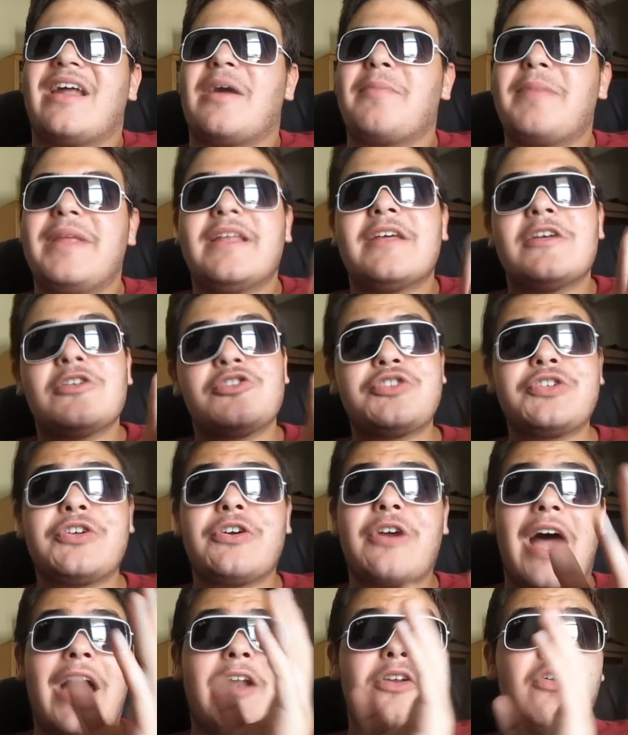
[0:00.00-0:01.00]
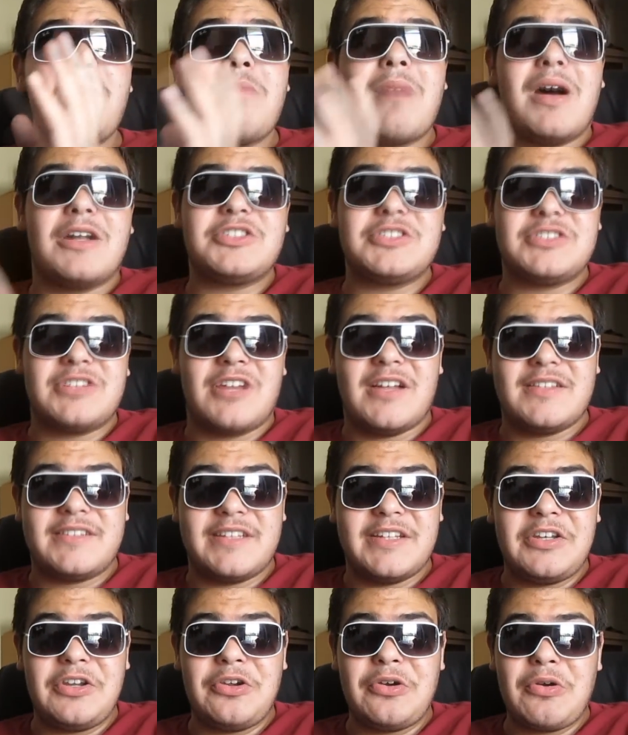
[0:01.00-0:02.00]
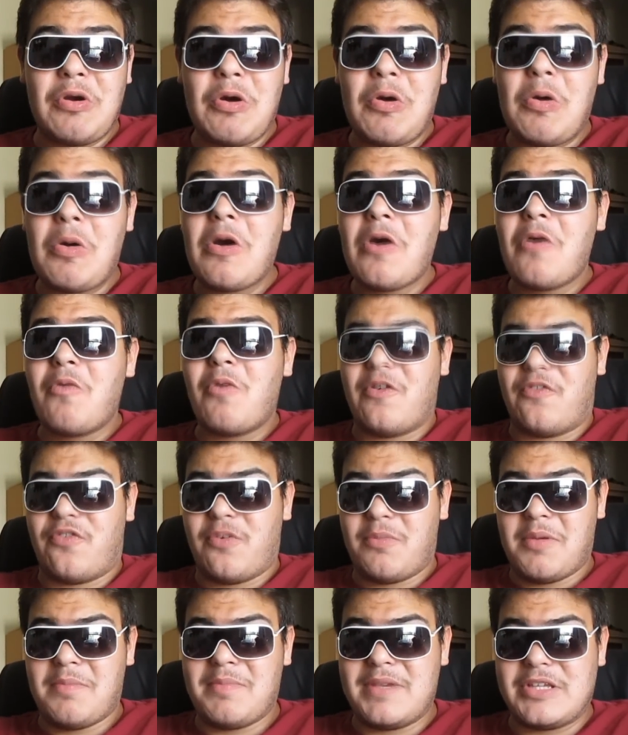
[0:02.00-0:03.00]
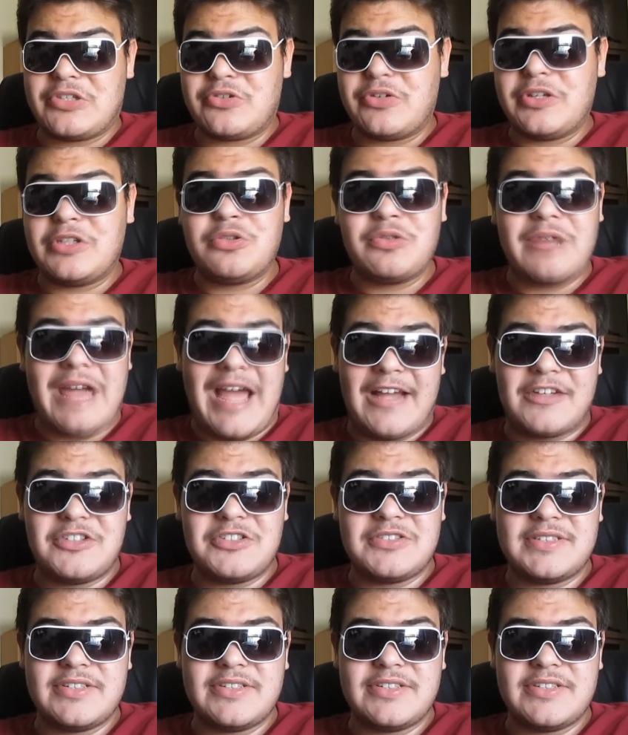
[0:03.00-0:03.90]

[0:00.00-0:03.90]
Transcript: I mean, sure, I know Majin Tante Nero went from a mystery to an action